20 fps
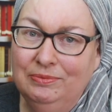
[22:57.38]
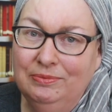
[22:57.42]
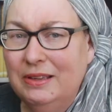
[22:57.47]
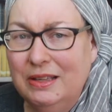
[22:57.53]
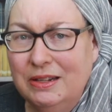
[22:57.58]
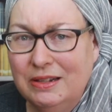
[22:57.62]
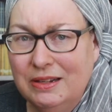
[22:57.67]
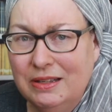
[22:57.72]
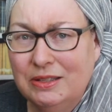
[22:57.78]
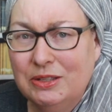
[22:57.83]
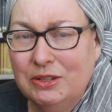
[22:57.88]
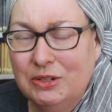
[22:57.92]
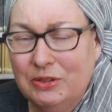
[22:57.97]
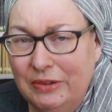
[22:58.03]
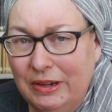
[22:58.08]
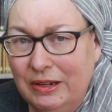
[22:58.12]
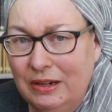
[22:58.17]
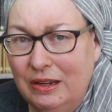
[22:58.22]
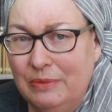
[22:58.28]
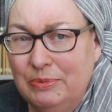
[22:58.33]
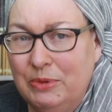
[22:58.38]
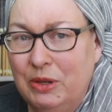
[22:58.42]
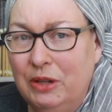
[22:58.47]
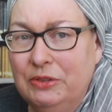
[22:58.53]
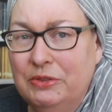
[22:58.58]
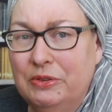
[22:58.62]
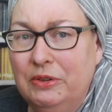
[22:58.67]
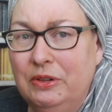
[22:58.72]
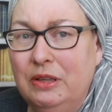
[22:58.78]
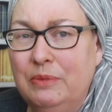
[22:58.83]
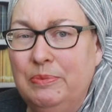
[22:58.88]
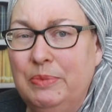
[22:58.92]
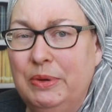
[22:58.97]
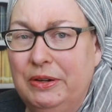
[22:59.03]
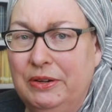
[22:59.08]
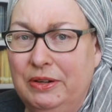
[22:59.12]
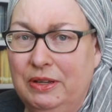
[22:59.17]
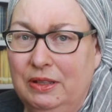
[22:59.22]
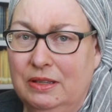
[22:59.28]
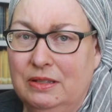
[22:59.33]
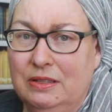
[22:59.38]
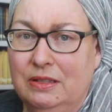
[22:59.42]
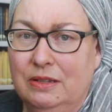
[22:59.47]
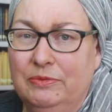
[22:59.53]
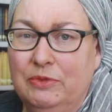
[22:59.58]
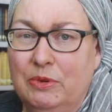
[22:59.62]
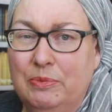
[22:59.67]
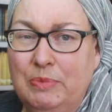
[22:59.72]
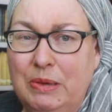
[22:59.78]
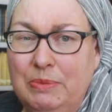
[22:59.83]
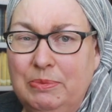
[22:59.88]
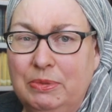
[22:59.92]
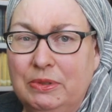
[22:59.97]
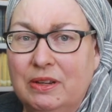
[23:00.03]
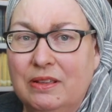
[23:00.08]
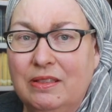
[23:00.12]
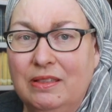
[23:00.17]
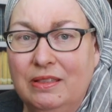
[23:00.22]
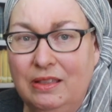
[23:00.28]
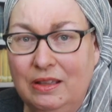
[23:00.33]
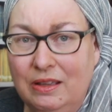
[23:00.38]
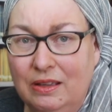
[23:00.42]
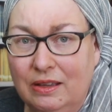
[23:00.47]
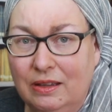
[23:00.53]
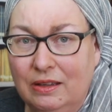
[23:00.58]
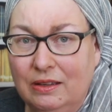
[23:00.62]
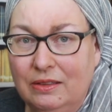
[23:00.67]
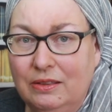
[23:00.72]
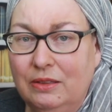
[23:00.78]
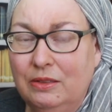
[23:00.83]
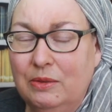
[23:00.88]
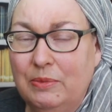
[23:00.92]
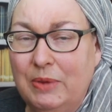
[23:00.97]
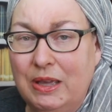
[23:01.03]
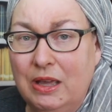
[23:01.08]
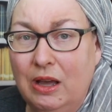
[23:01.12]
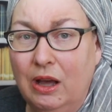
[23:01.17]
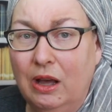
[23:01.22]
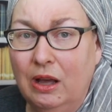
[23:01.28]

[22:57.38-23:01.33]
It is straight up cultural imperialism for people to think that the way